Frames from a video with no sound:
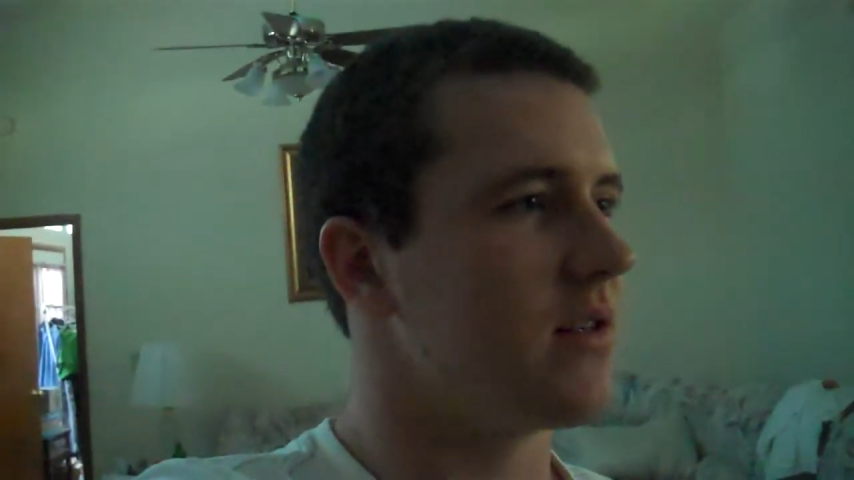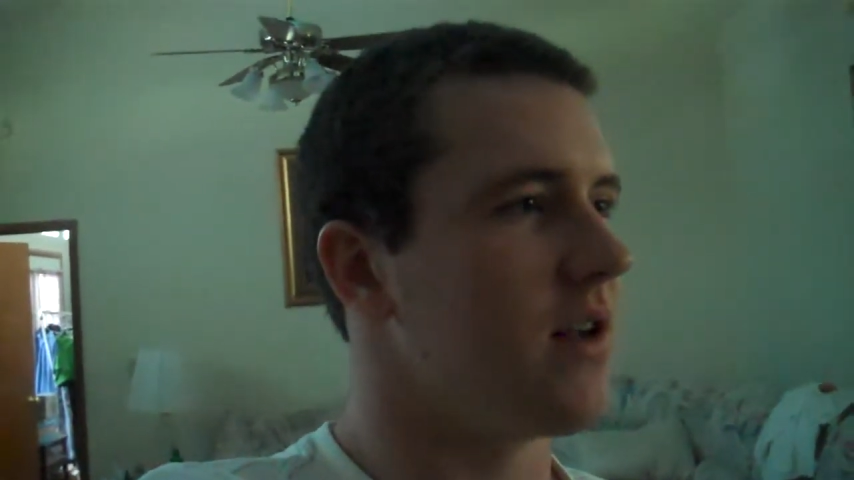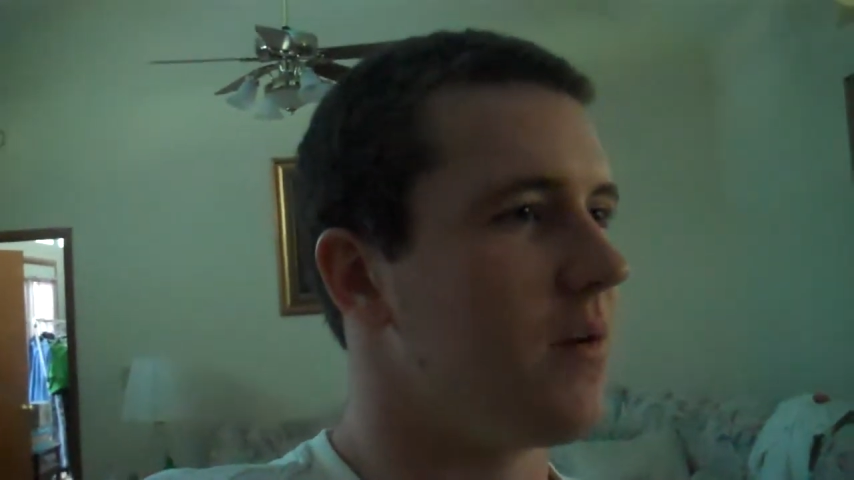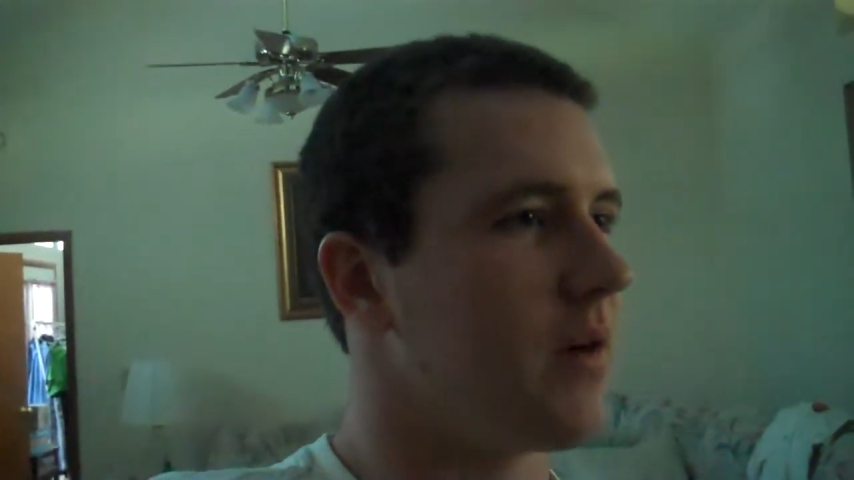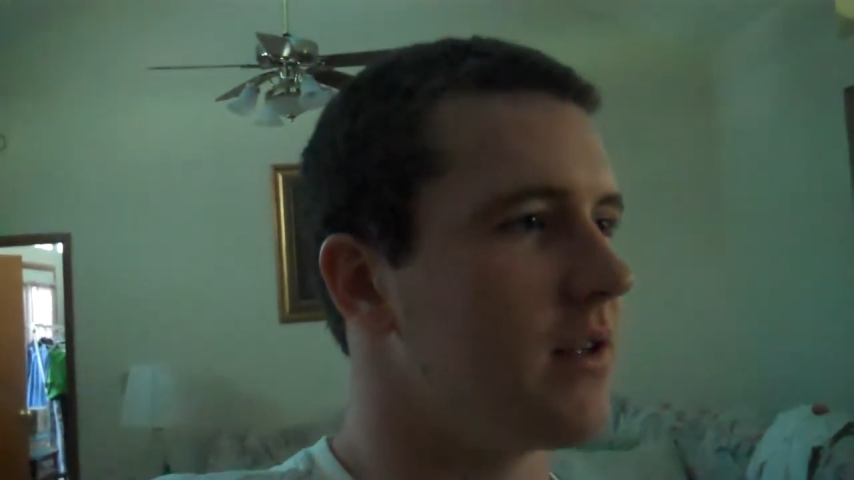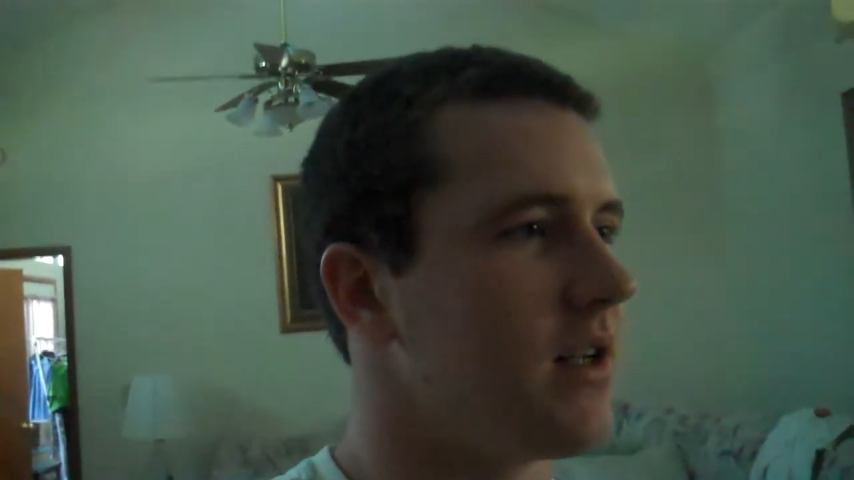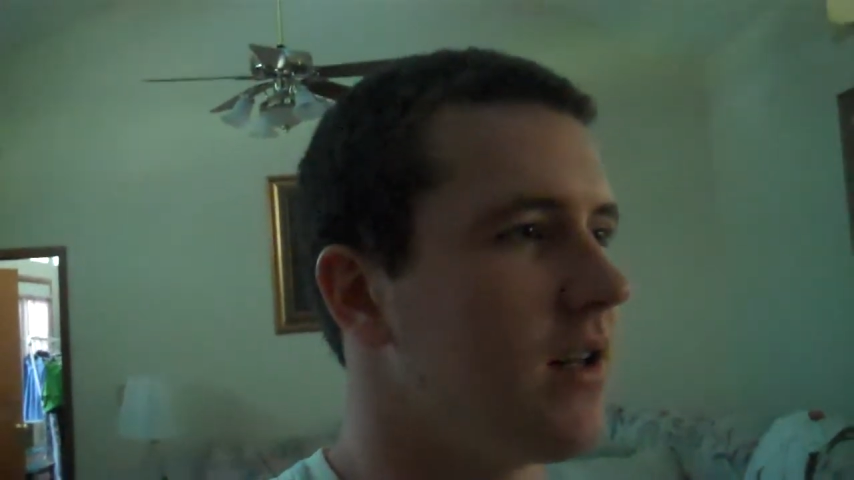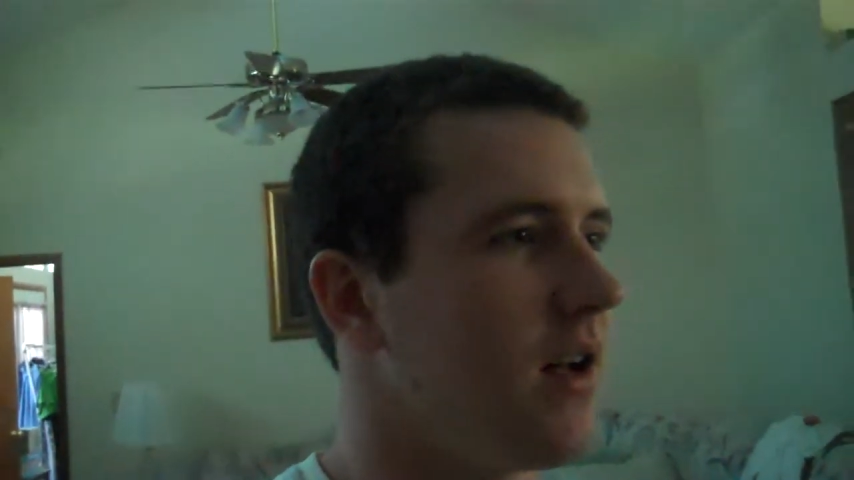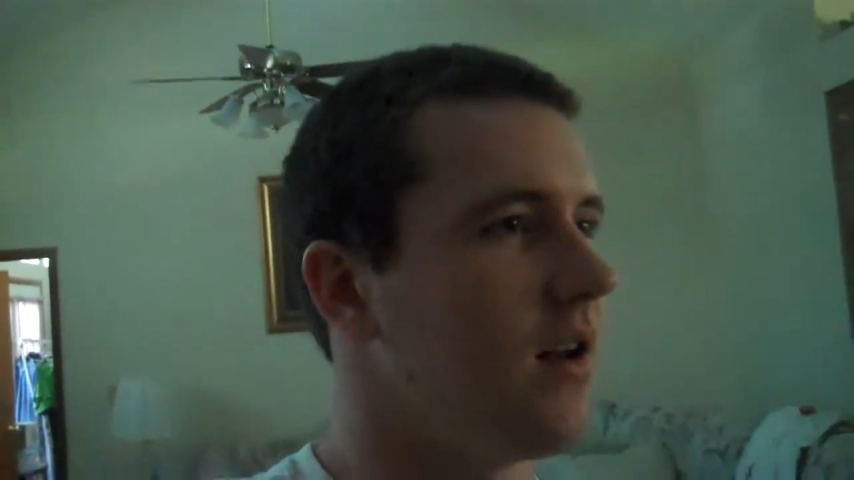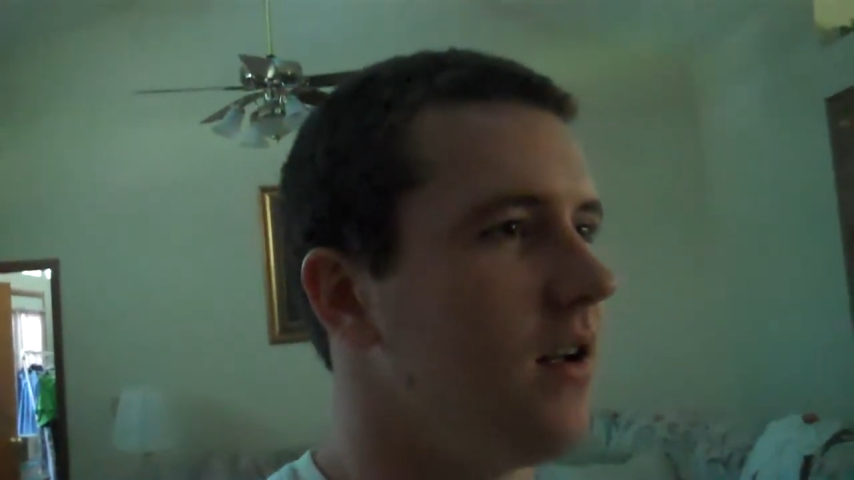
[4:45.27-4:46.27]
last night when I
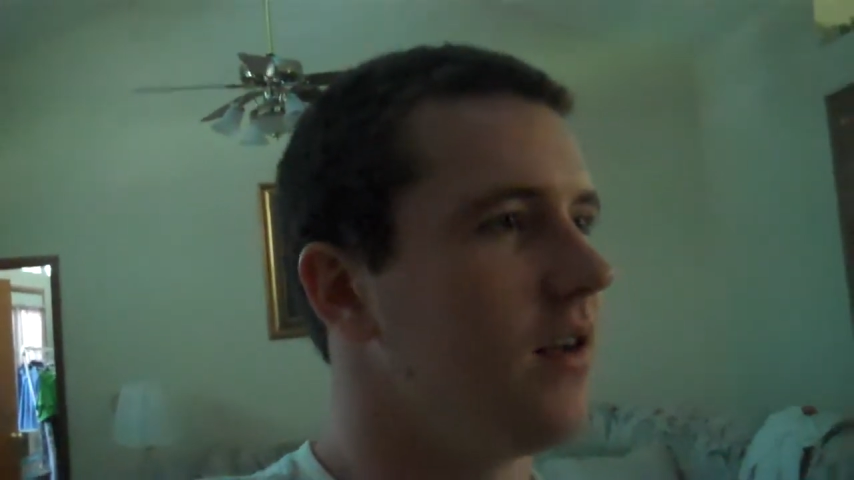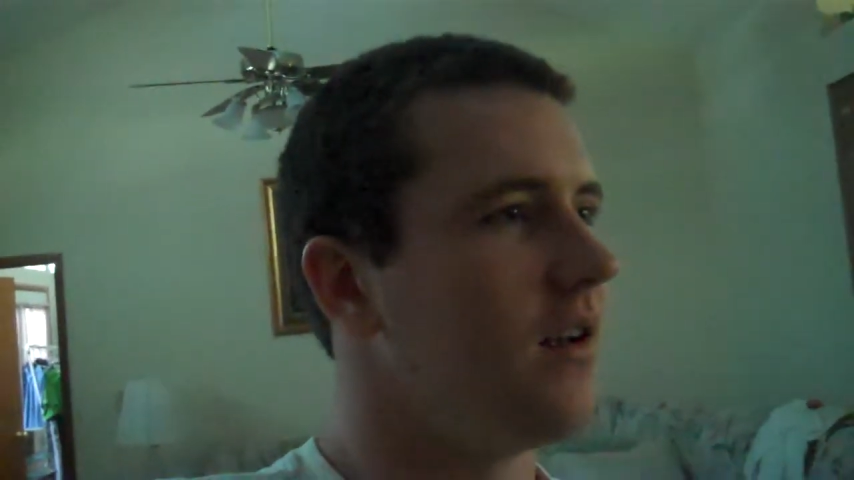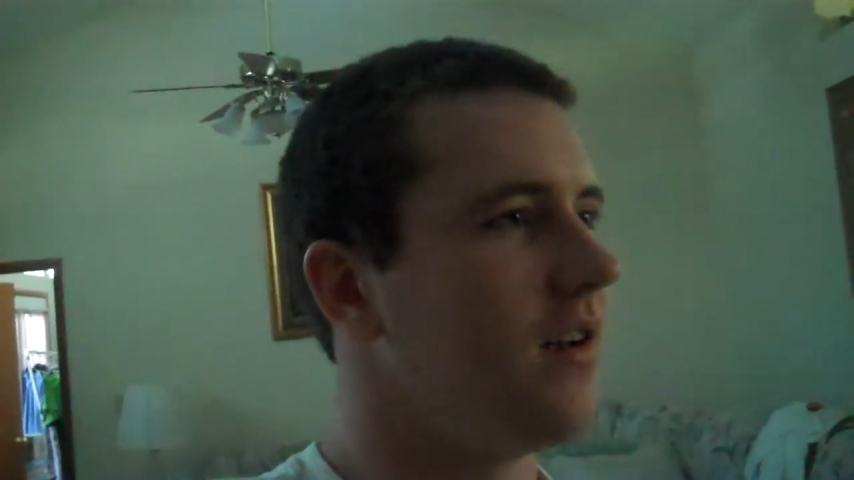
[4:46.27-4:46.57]
said that.